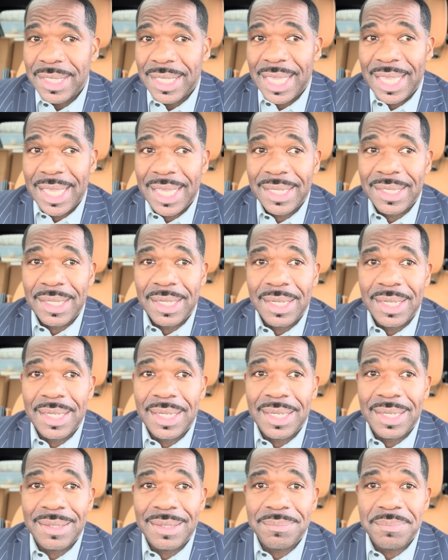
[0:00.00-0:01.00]
And
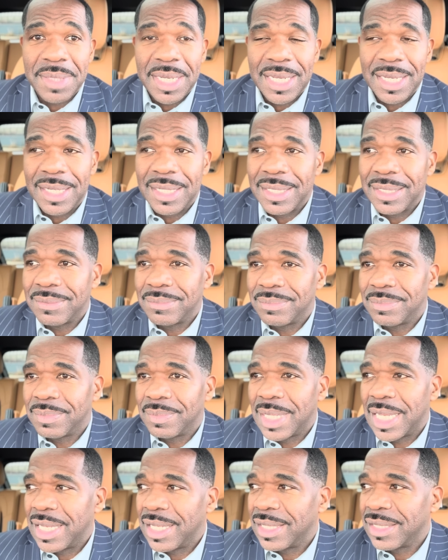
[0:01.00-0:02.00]
um, um
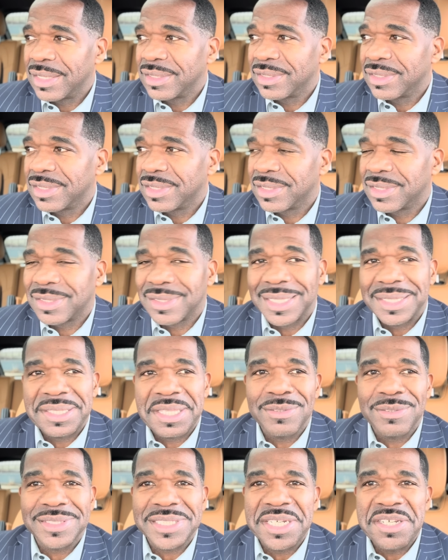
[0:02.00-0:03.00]
uh, uh,
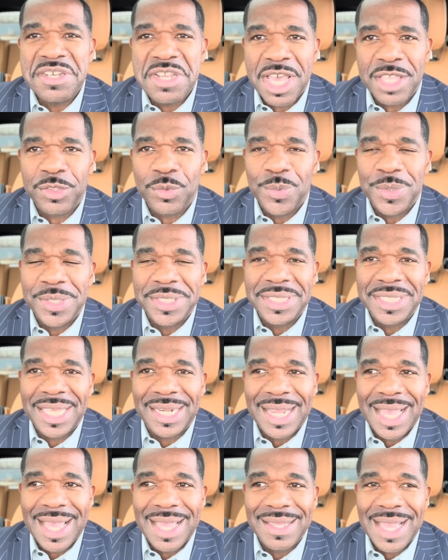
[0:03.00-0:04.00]
there was another one
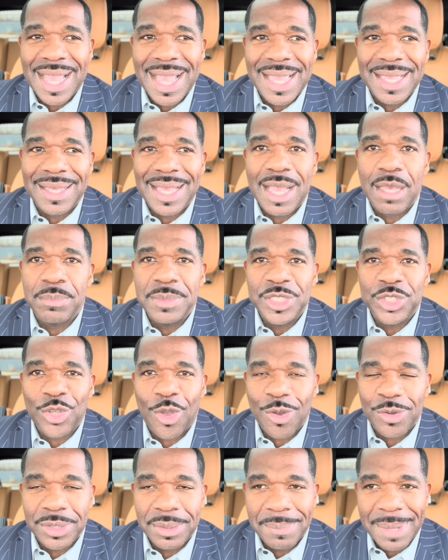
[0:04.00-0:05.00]
that I, I, I'll be
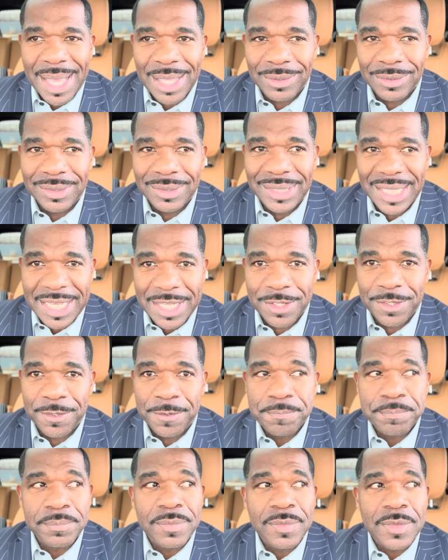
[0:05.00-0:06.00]
talking about
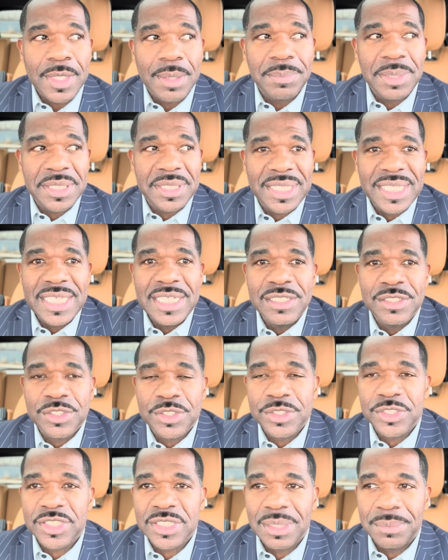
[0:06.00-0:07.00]
later. But these
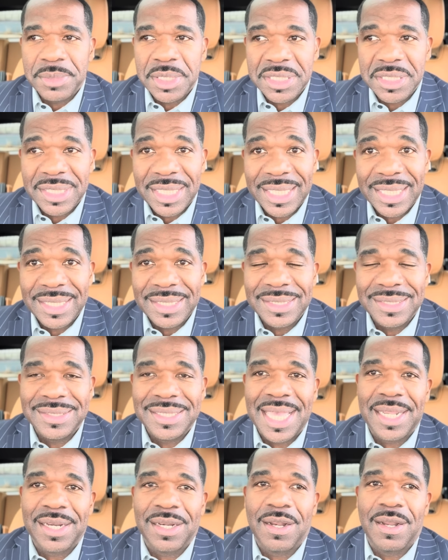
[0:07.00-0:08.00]
are some of the things
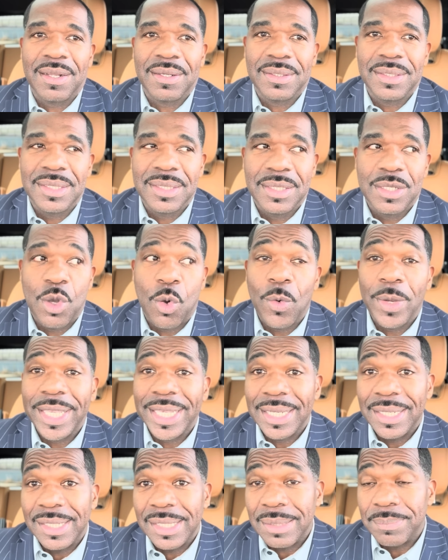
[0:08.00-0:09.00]
that are
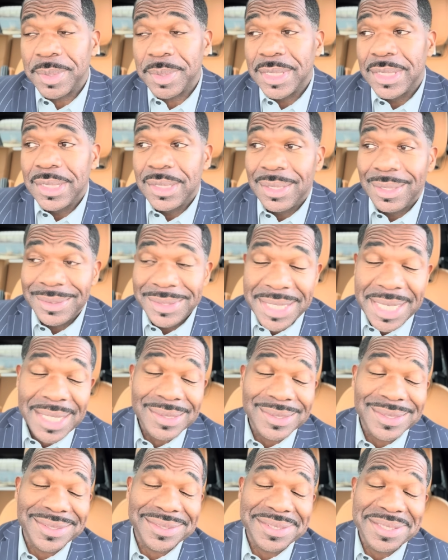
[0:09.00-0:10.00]
going up.
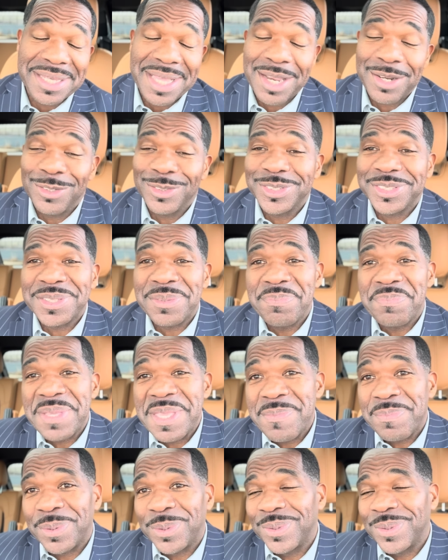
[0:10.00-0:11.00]
Yes, I know some
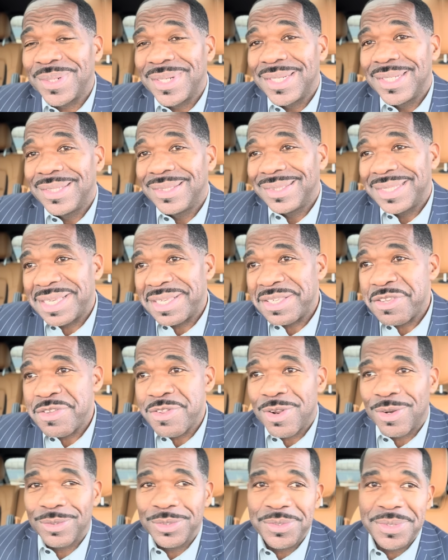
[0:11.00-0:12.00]
people, you
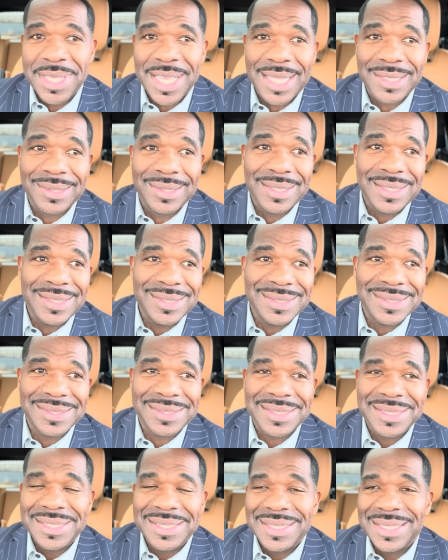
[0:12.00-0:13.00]
know, you got these
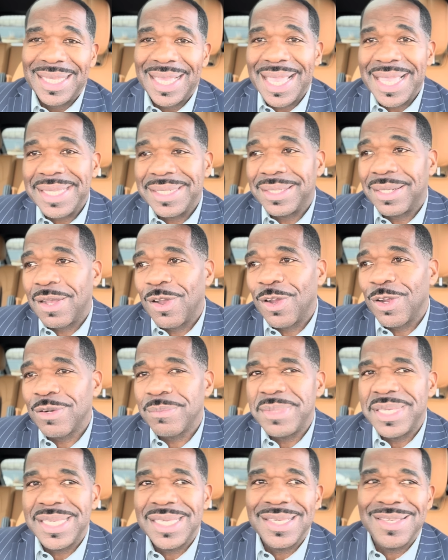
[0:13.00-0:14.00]
ADA
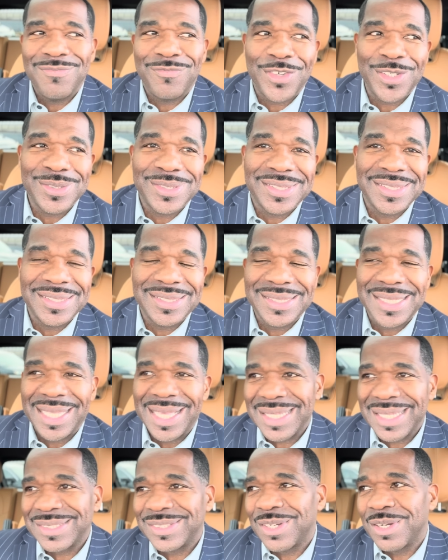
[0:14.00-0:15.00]
Army versus the
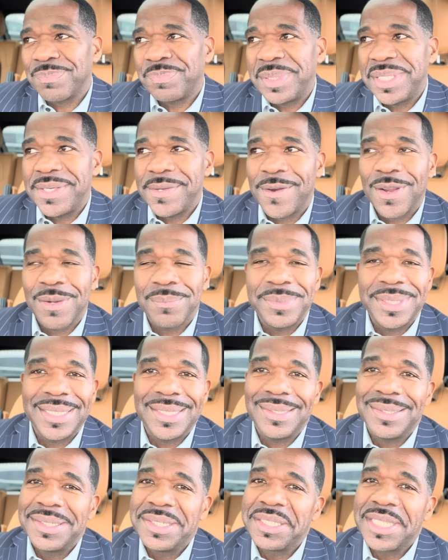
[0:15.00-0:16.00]
XRP
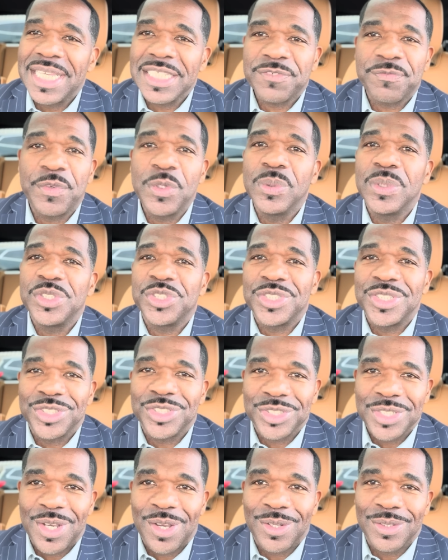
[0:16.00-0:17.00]
Army. That's
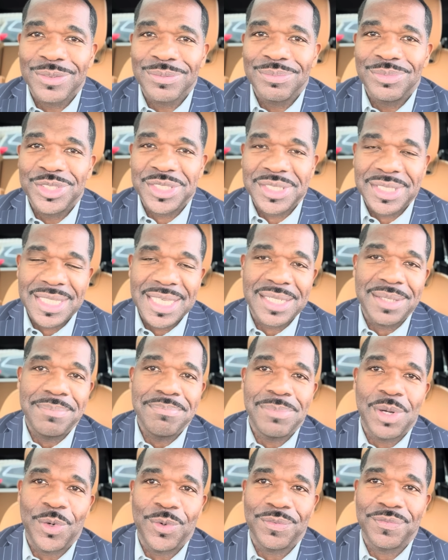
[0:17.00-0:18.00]
foolishness, y'all. Just get
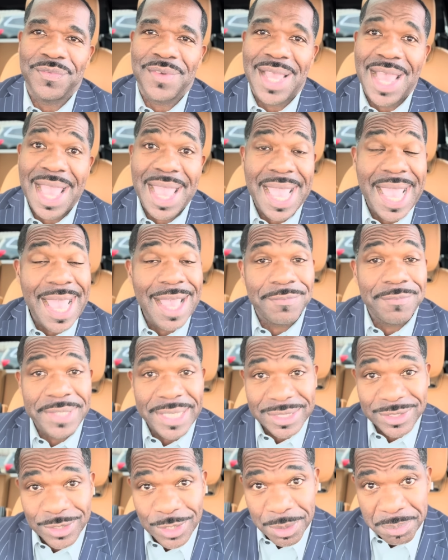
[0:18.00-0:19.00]
them both. I have
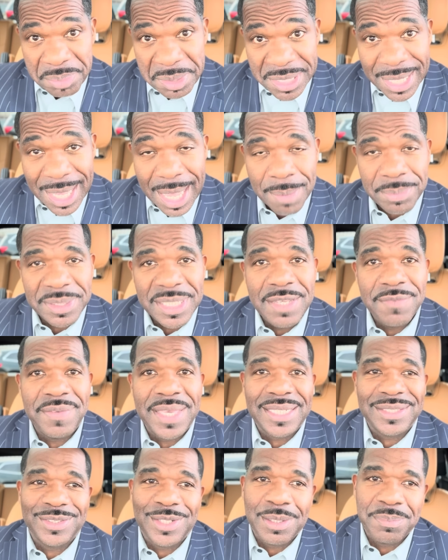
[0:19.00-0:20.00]
XRP. I believe
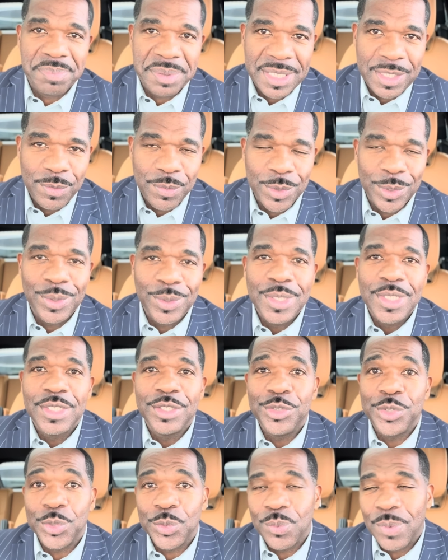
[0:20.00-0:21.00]
XRP will
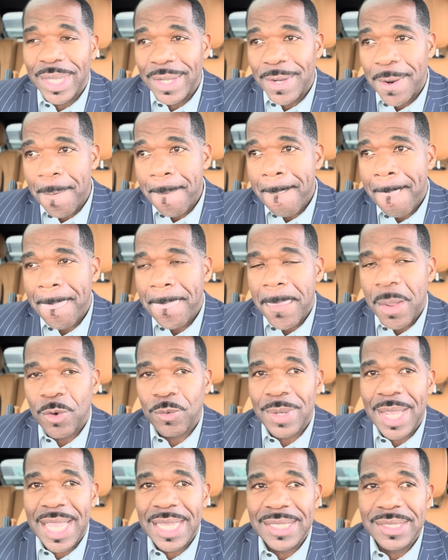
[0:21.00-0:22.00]
do well. All
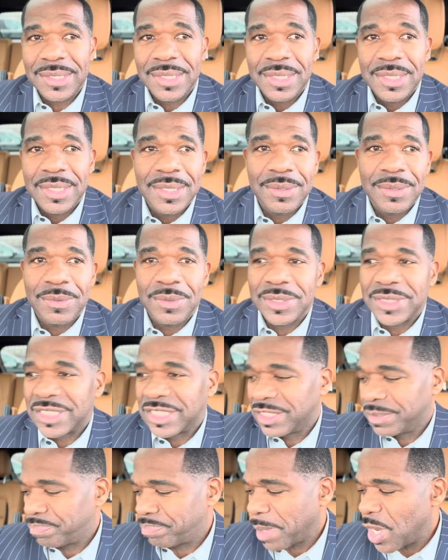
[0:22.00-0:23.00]
right was
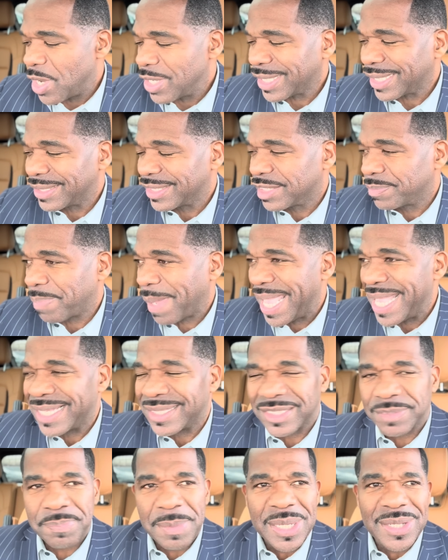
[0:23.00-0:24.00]
Spunk, Spank,
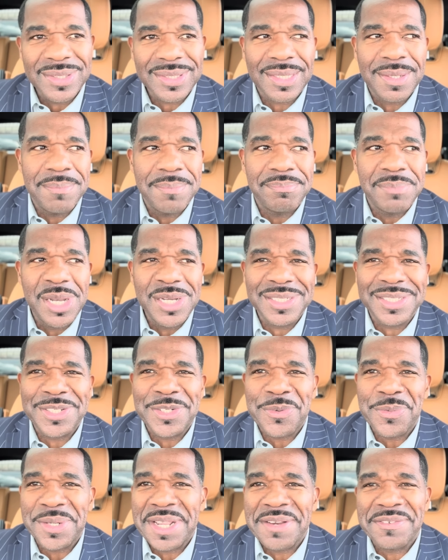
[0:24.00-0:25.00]
Spunk, a monk,
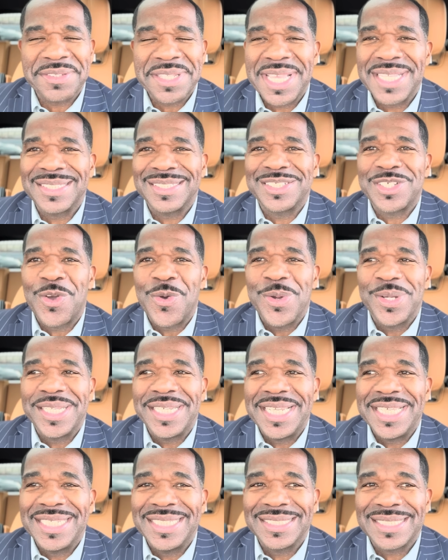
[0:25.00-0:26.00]
or whatever that
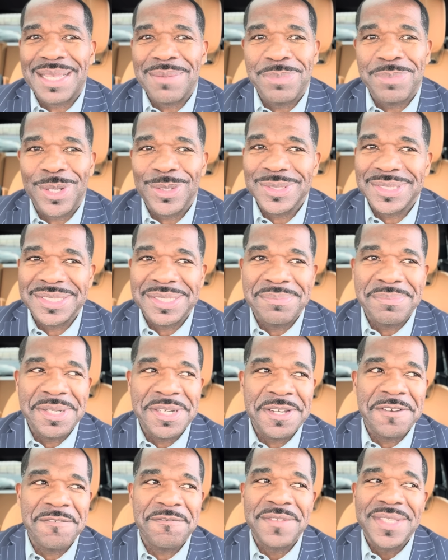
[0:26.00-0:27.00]
coin is I bought some
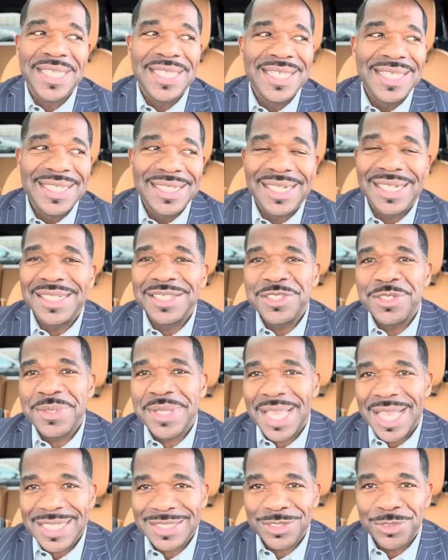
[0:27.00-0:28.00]
of. Uh, you
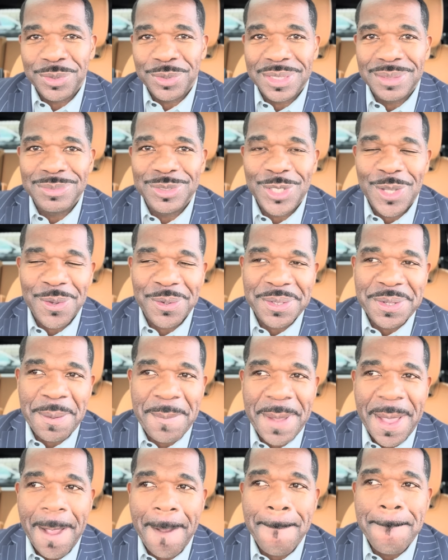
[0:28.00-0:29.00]
guys know what I'm talking
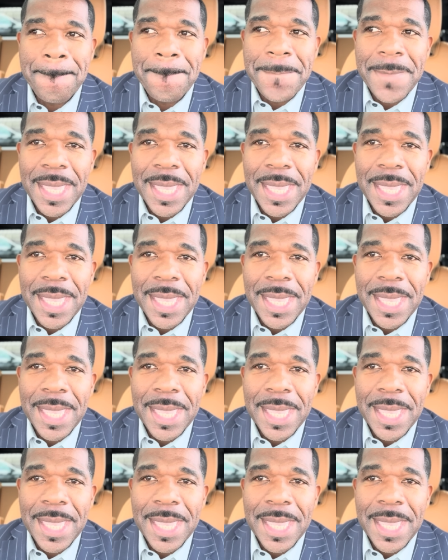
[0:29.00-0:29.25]
about.